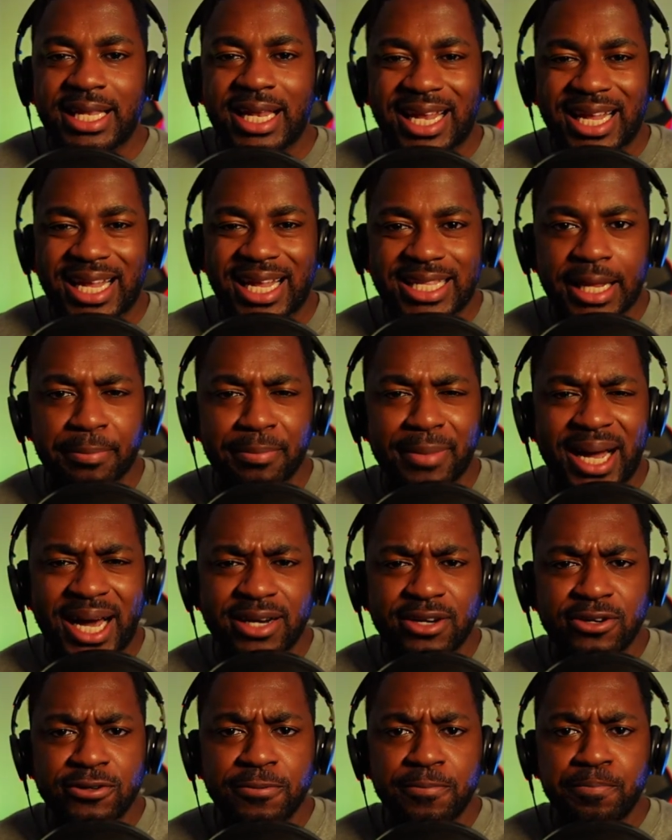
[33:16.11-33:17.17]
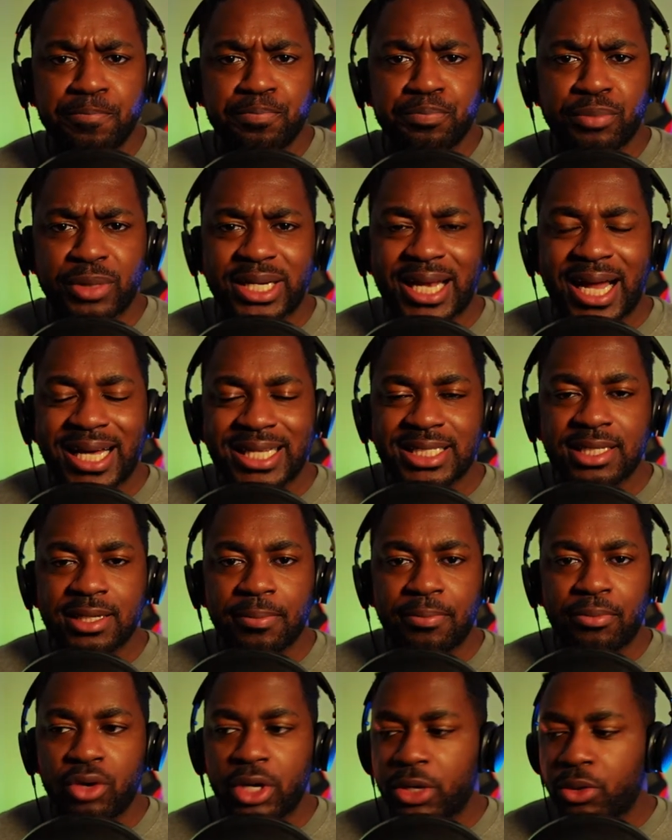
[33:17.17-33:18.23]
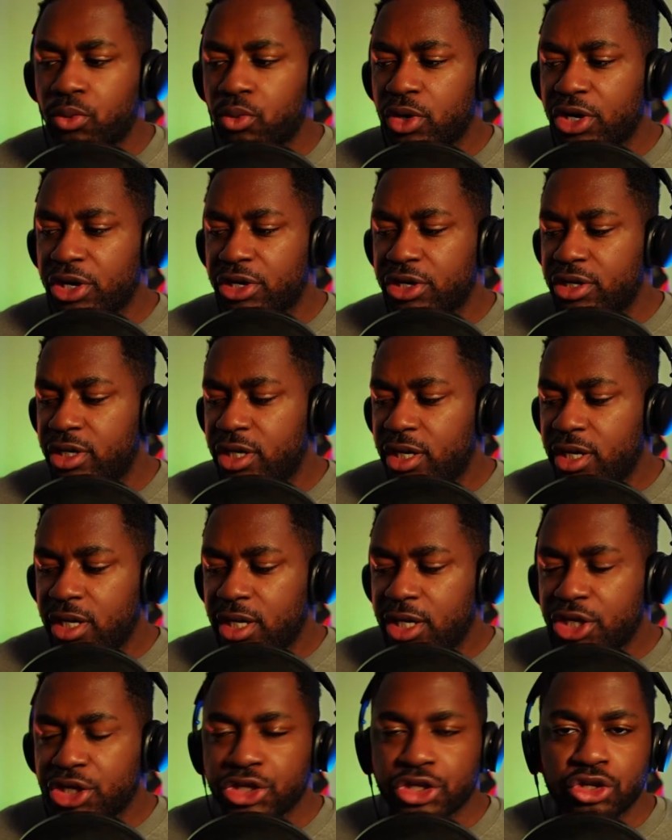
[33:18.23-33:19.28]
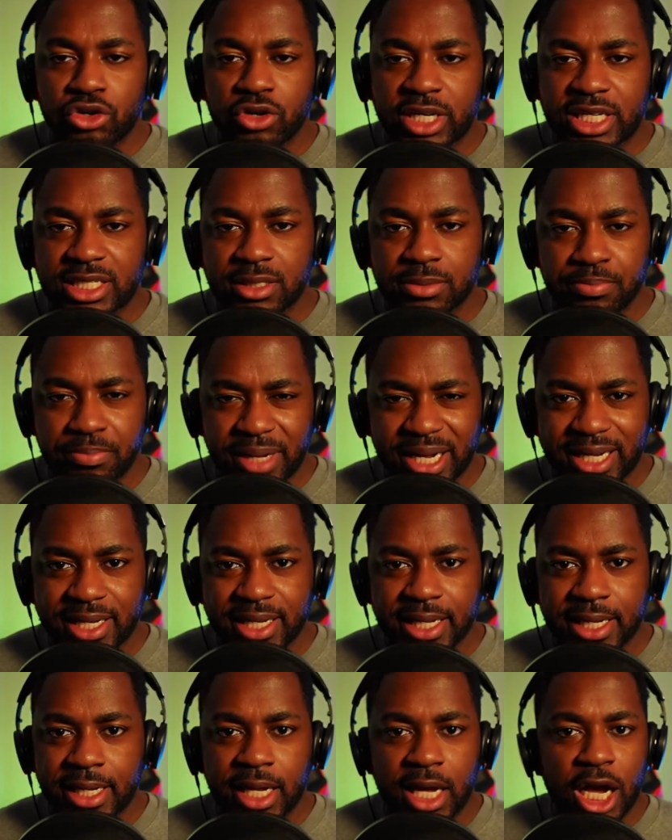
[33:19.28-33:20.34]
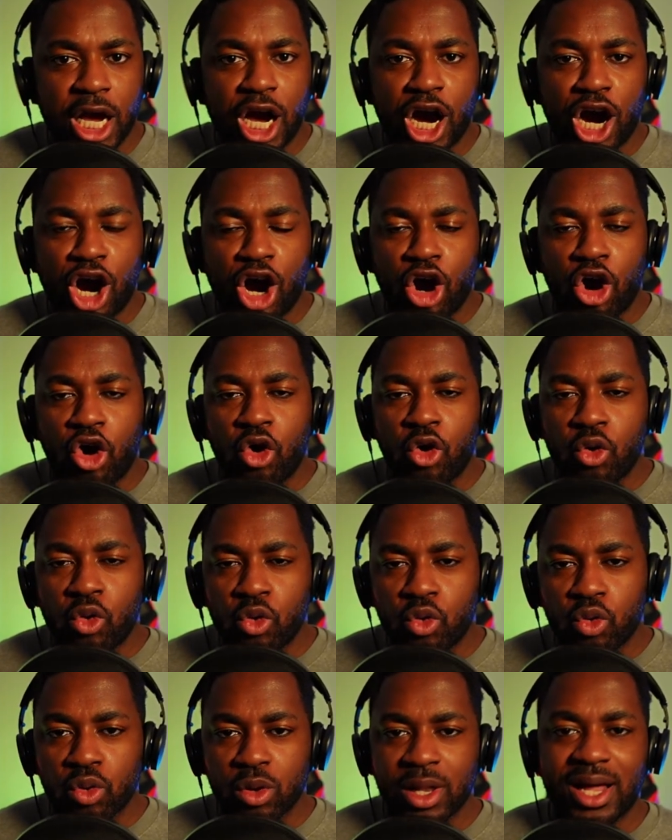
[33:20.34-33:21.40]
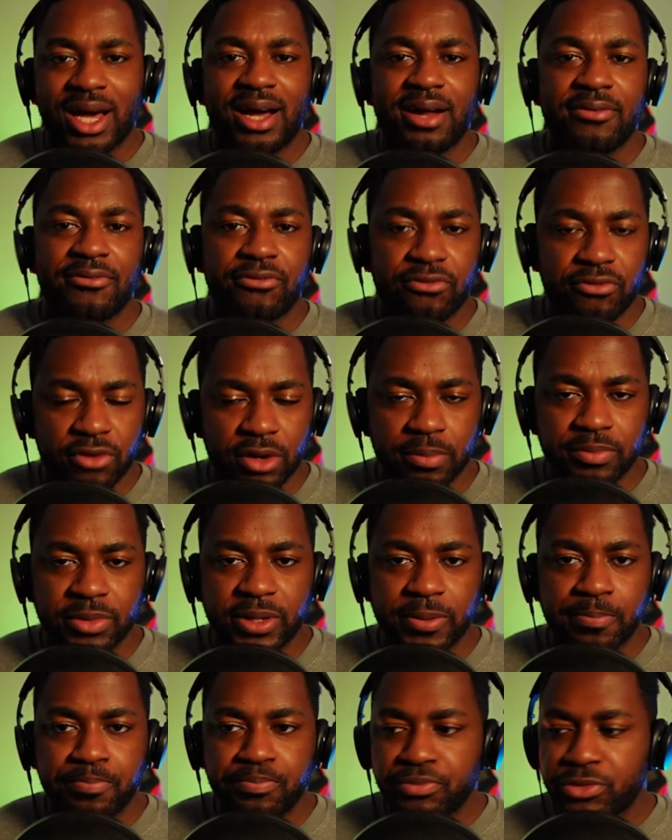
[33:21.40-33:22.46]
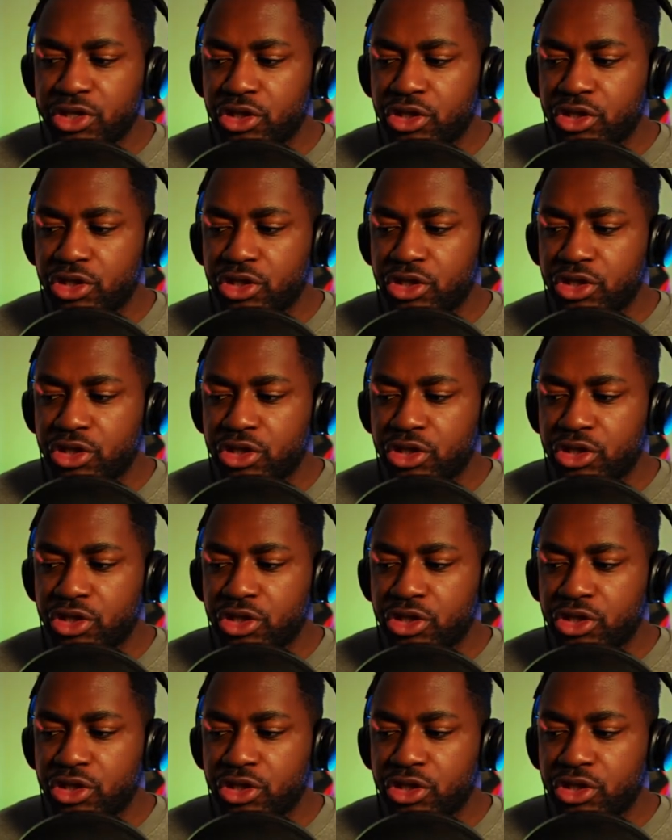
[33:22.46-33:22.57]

like they matter, but not to the point where you're expecting a whole lot from them.